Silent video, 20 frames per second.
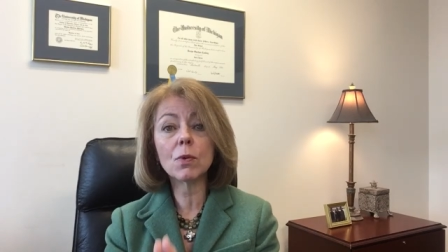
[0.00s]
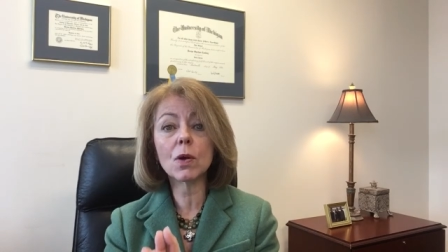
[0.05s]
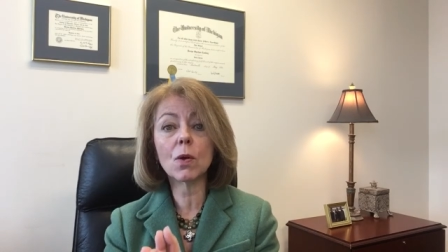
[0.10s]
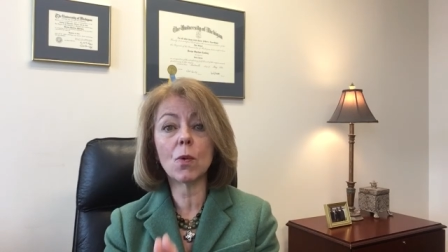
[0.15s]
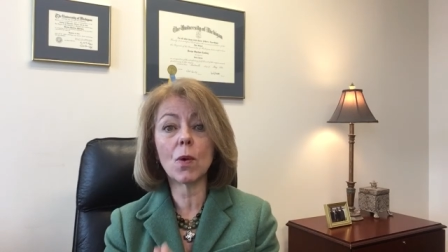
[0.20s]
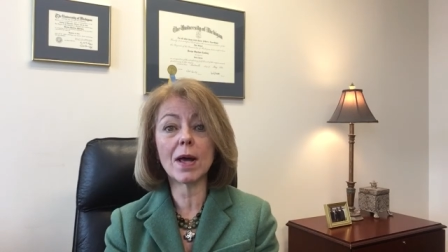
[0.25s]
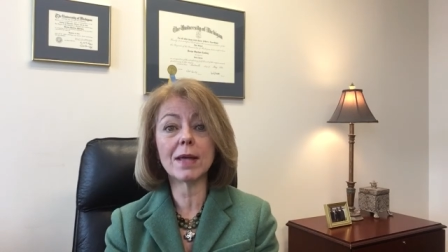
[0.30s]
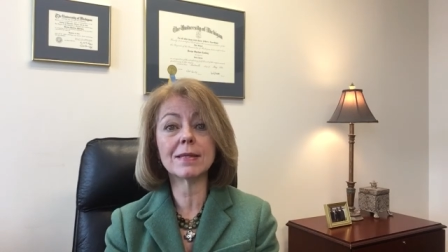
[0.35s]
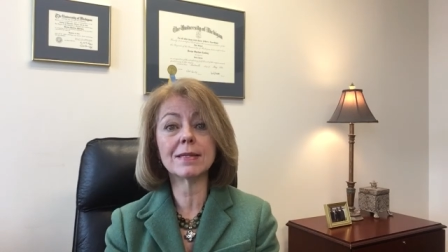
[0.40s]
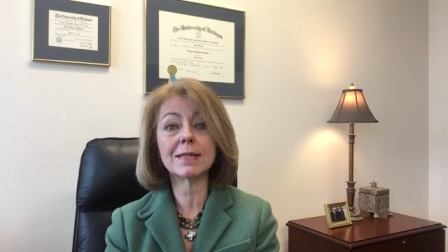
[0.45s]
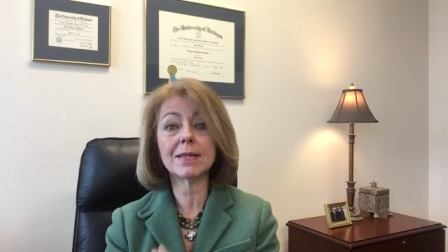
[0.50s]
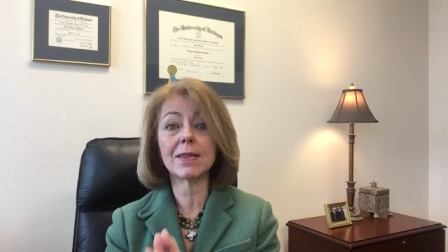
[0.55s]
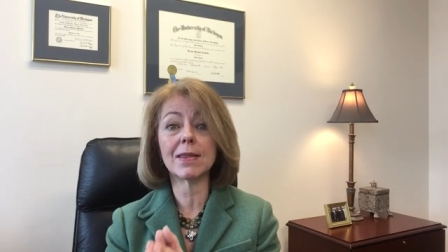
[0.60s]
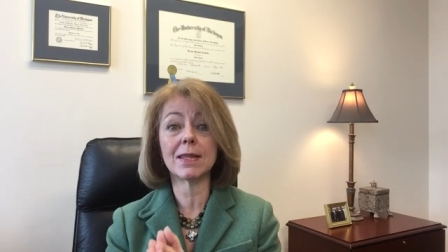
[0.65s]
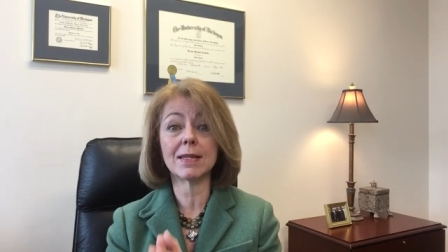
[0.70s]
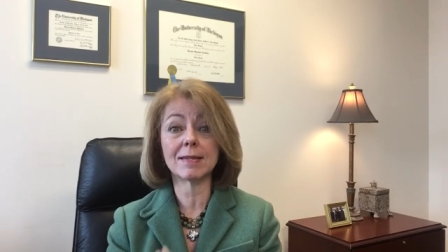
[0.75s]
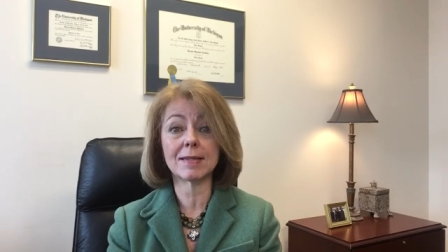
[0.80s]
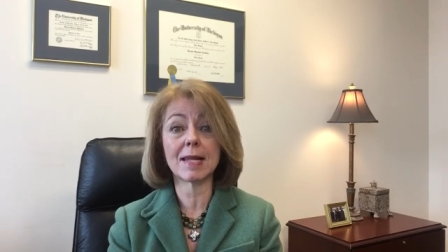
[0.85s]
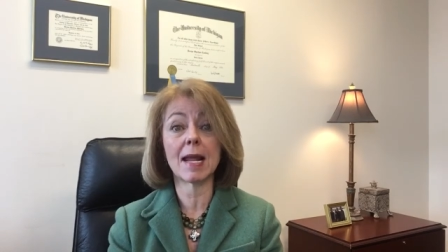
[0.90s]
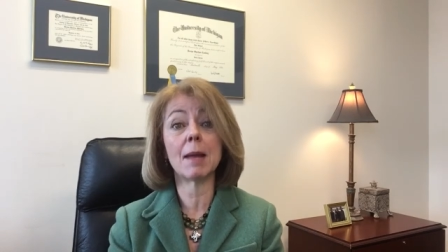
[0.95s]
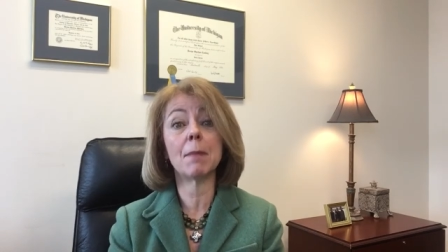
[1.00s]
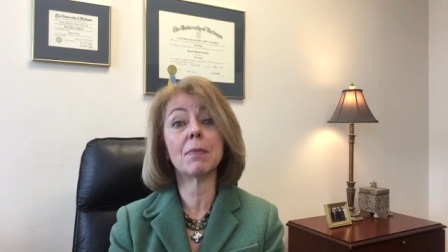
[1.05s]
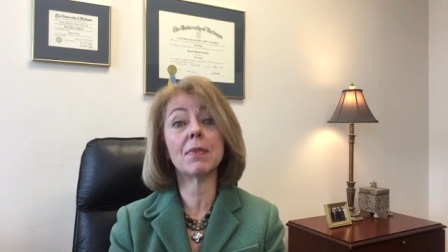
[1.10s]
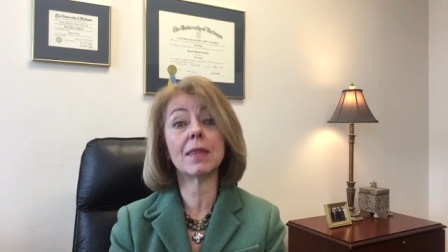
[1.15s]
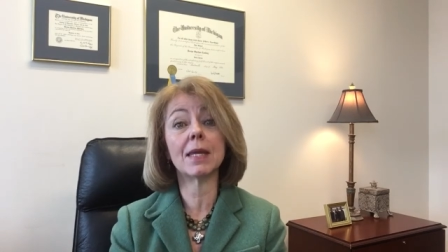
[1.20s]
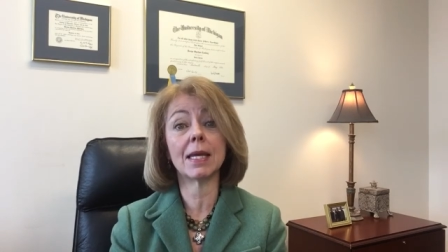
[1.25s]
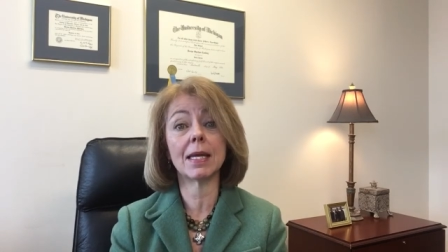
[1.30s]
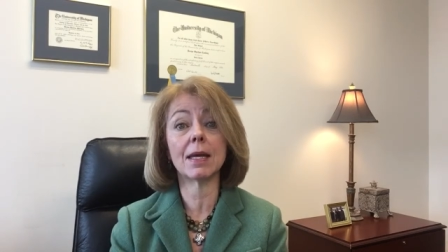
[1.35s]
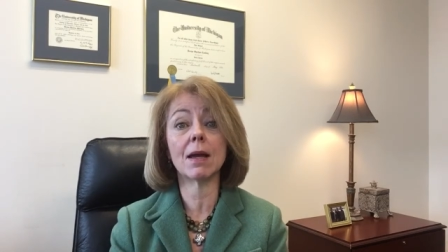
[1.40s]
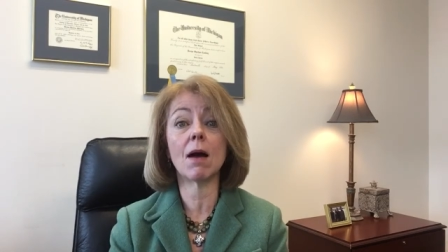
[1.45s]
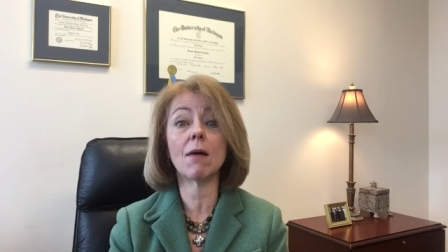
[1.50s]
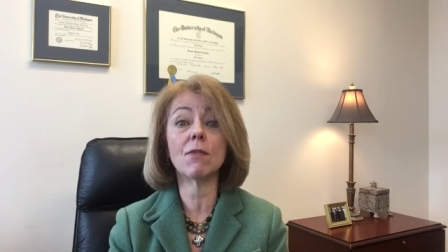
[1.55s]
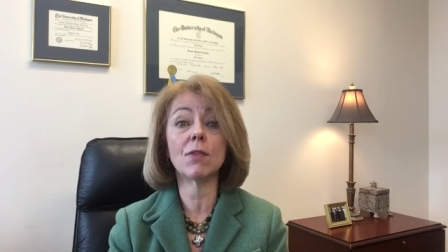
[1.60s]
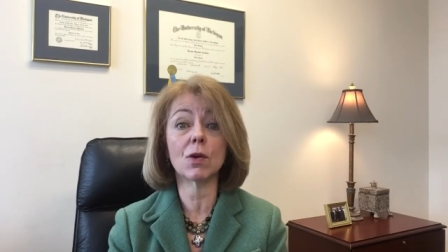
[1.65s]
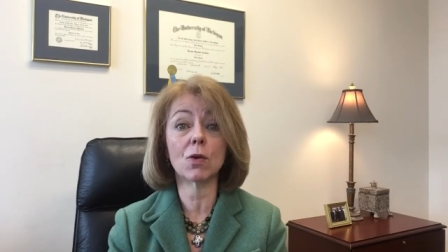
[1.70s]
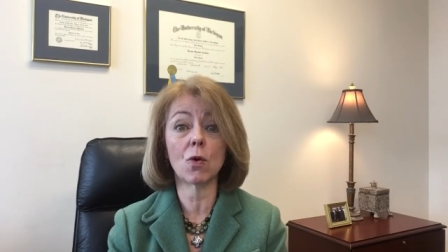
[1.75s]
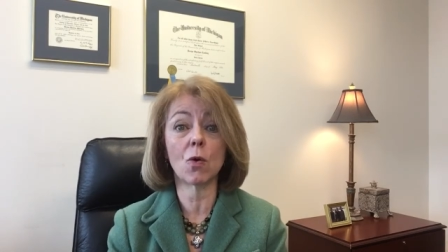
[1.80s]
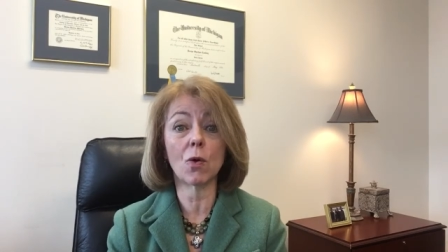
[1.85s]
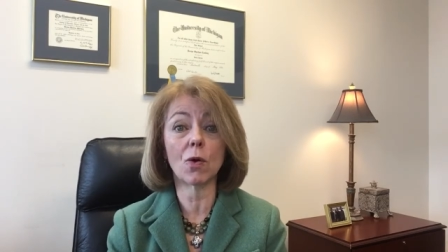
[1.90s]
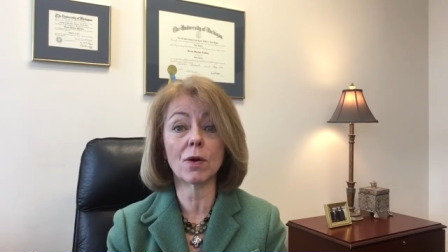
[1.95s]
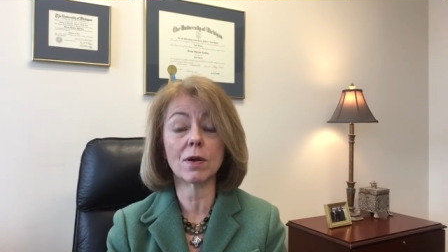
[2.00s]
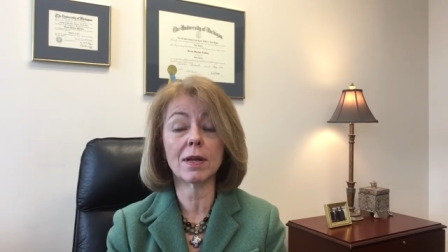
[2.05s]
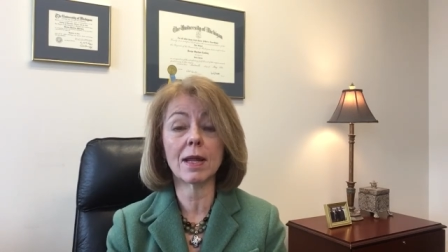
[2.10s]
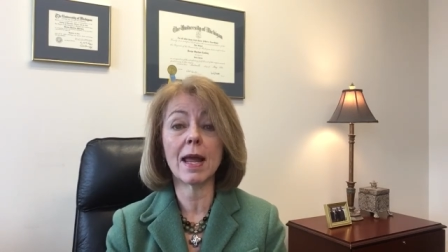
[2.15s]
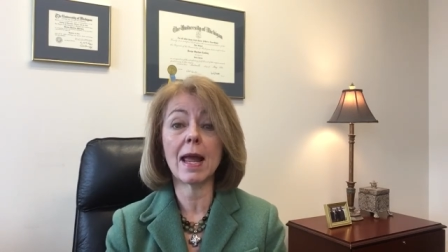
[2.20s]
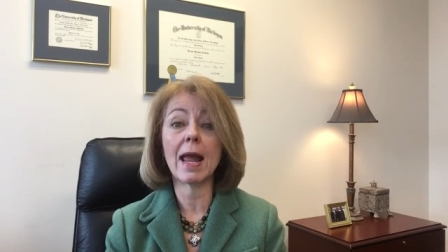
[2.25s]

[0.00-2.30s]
request the same thing of the court.